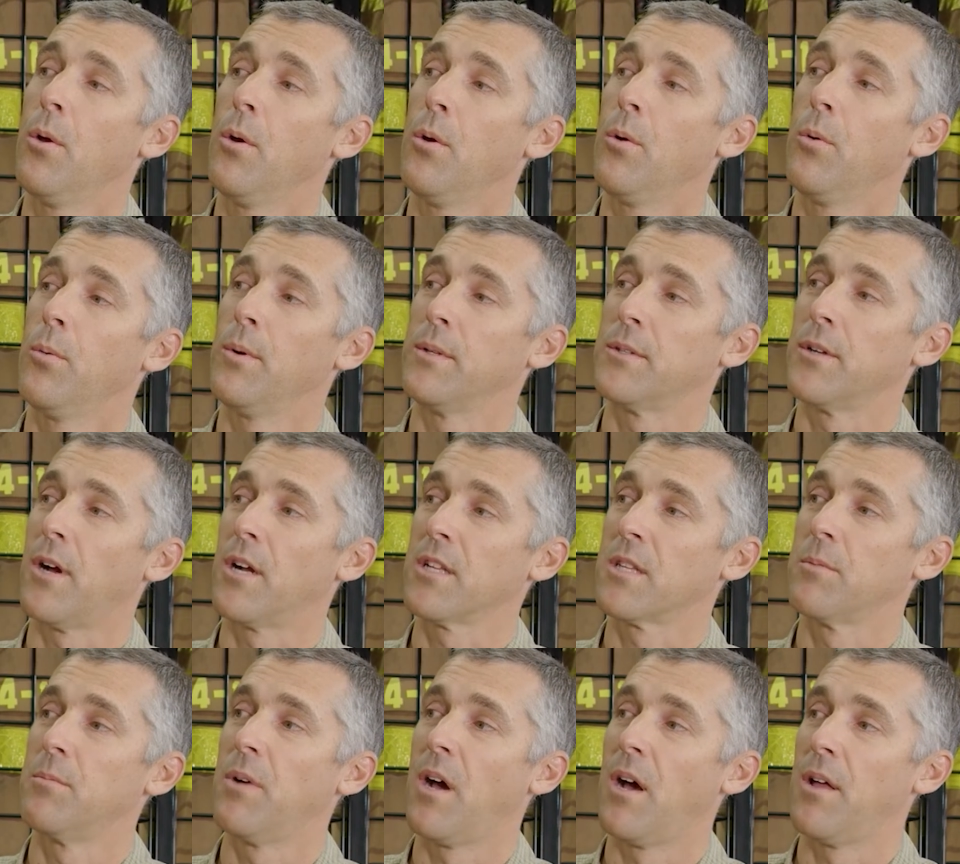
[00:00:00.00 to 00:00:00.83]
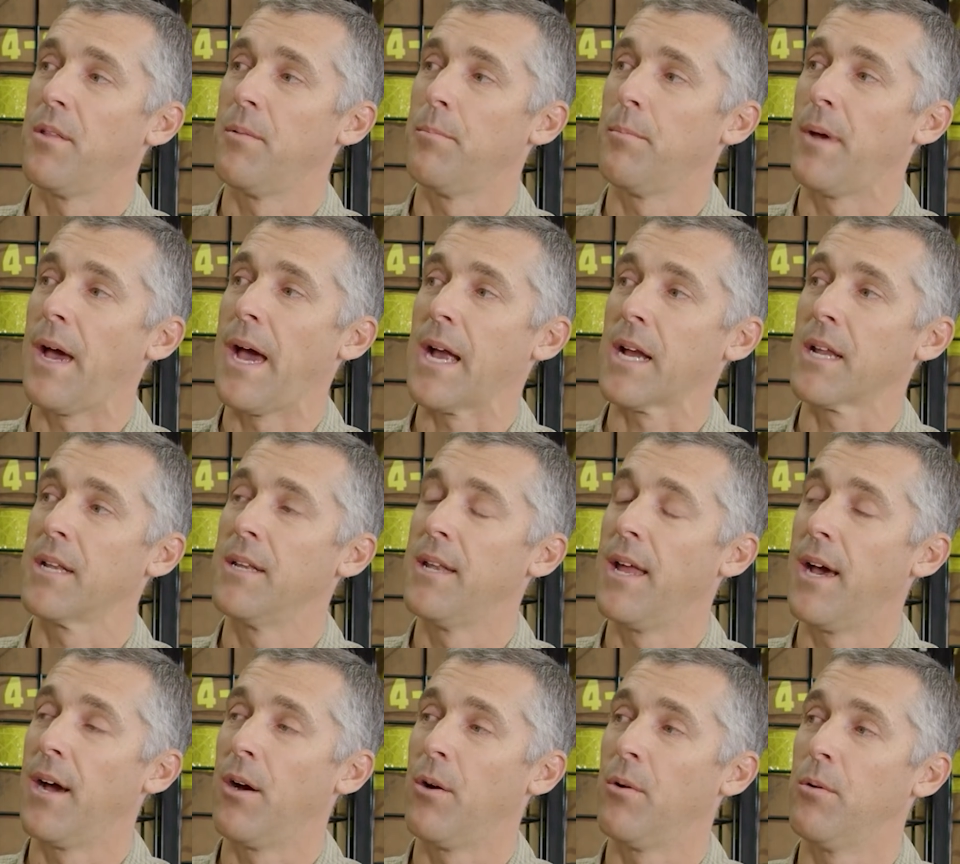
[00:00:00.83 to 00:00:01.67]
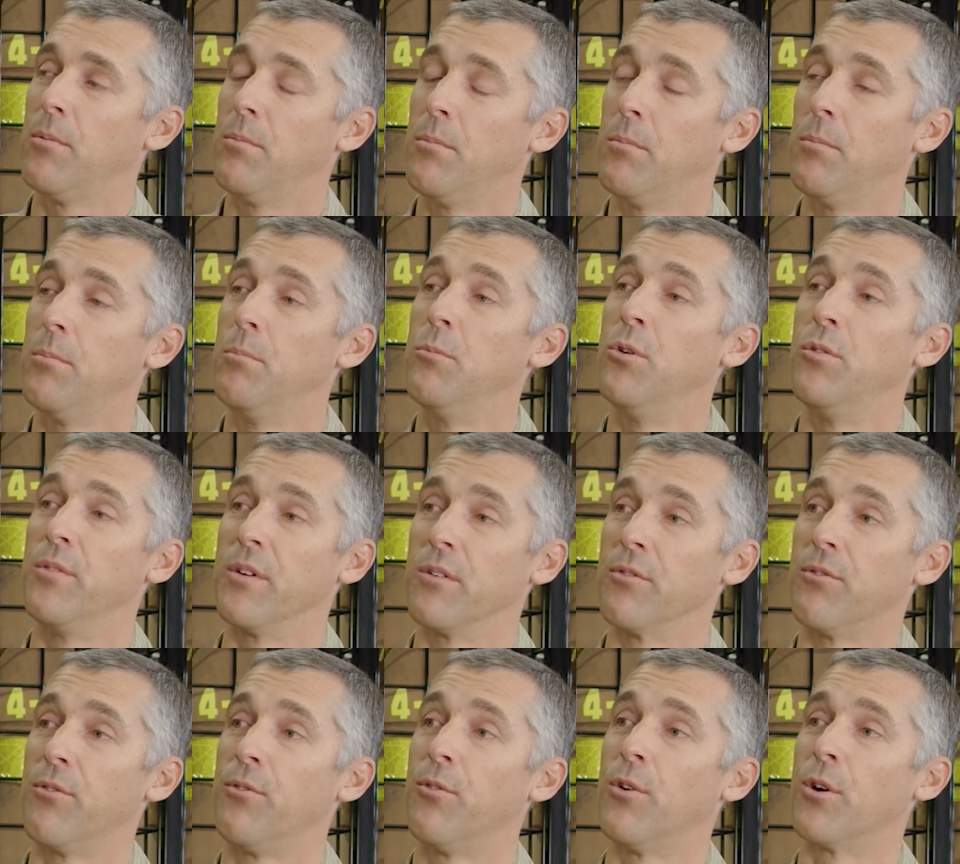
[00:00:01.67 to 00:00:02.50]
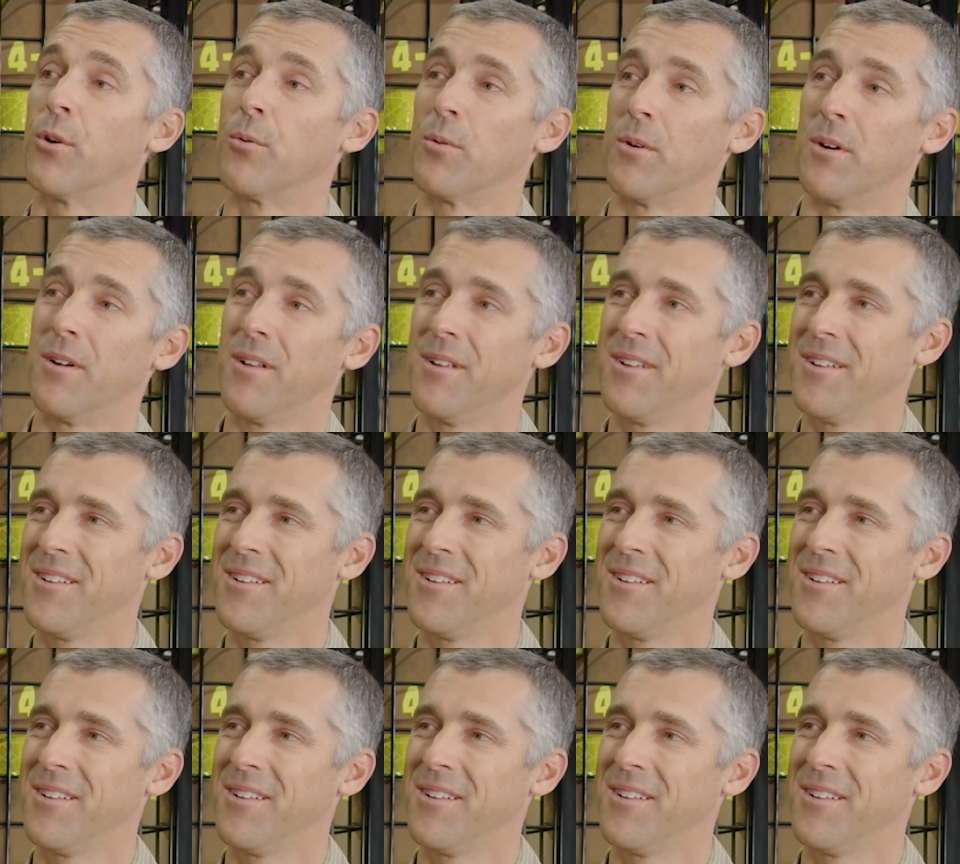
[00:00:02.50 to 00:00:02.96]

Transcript: We talked about back. Now moving forward.